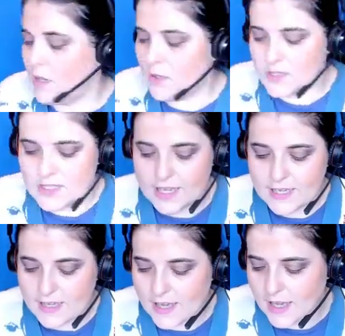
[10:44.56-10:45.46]
it's
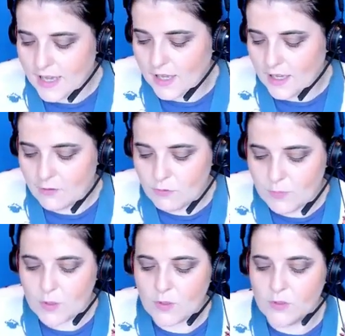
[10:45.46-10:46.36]
like a
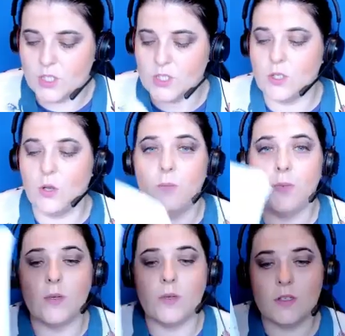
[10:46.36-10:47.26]
reporter's
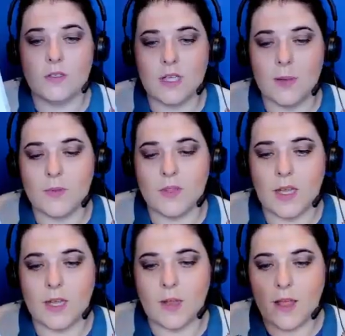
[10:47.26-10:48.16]
notebook type of
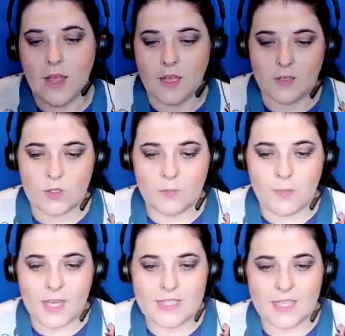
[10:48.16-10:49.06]
thing. Mm. So
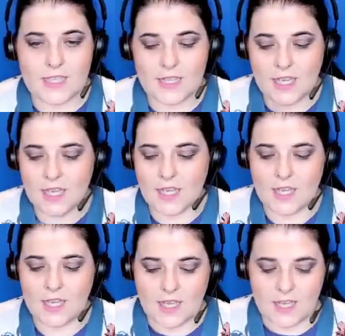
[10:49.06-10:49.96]
basically,
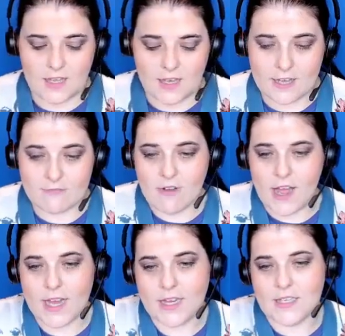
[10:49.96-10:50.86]
I mm.
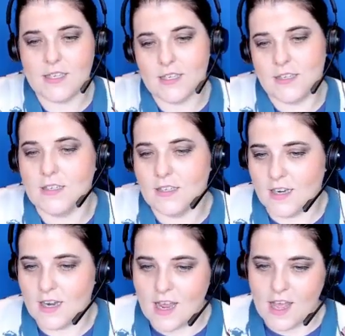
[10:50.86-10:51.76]
write
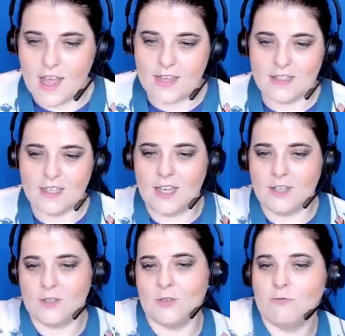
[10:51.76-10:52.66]
and then I
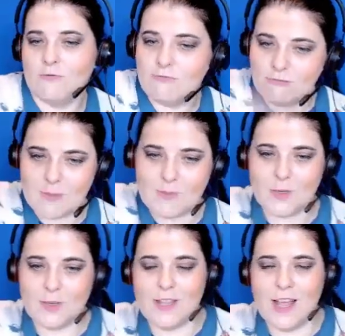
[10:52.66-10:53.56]
just rip it
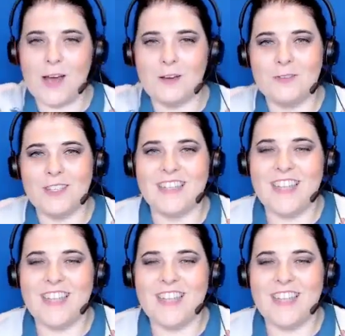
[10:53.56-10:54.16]
all out and